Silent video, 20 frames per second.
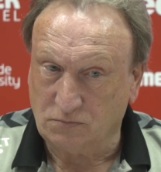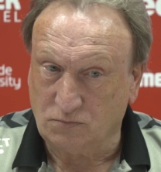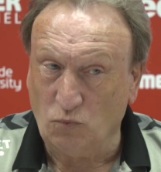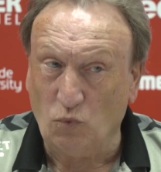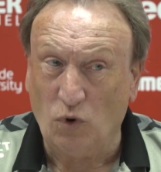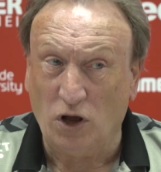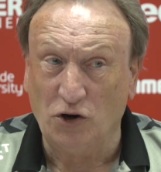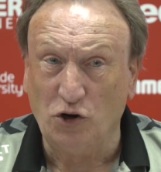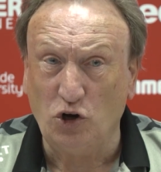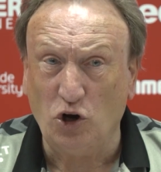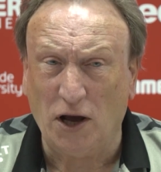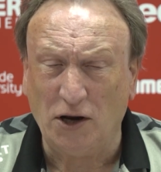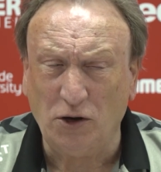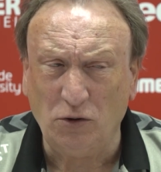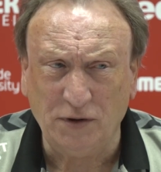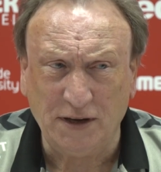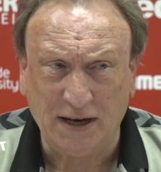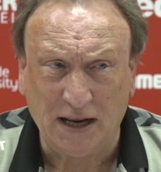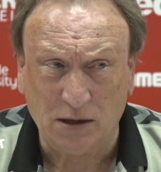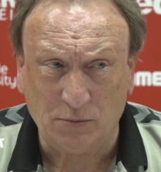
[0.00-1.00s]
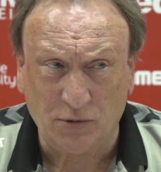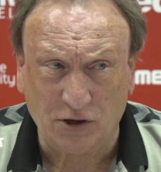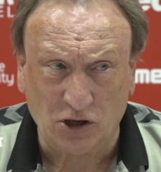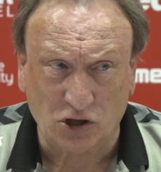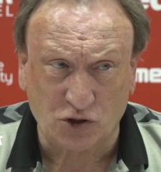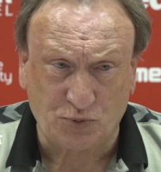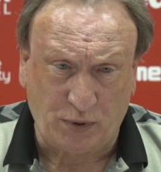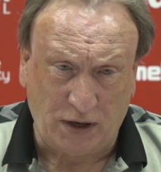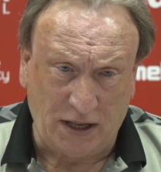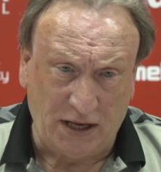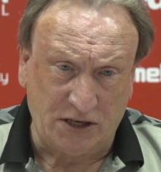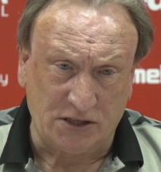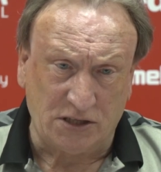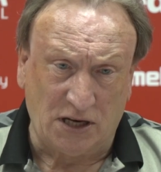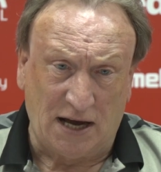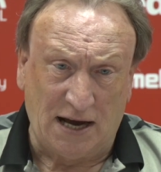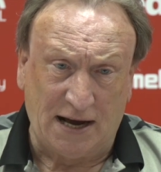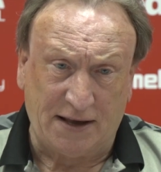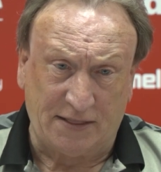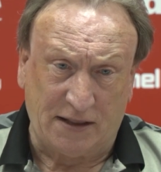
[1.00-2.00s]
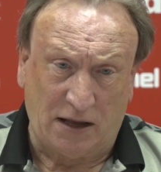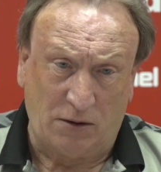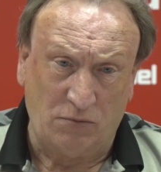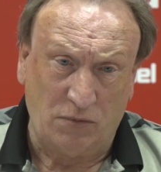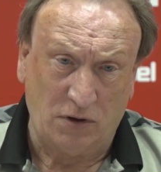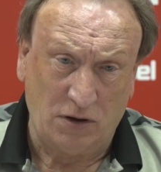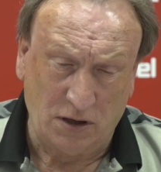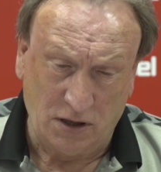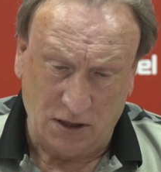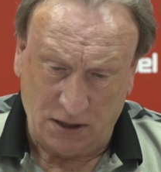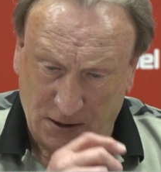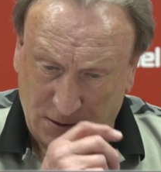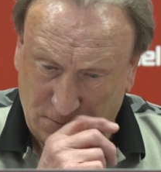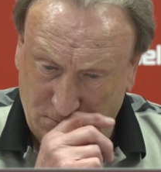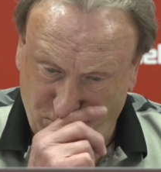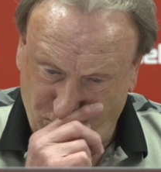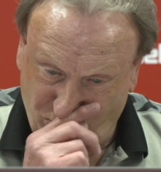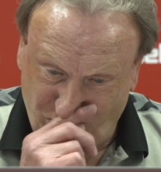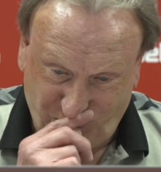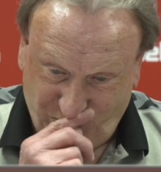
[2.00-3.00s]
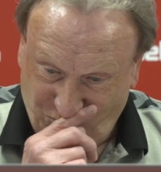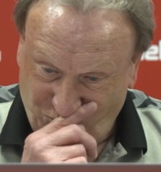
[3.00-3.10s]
Well, no, I don't think anybody else plays like them.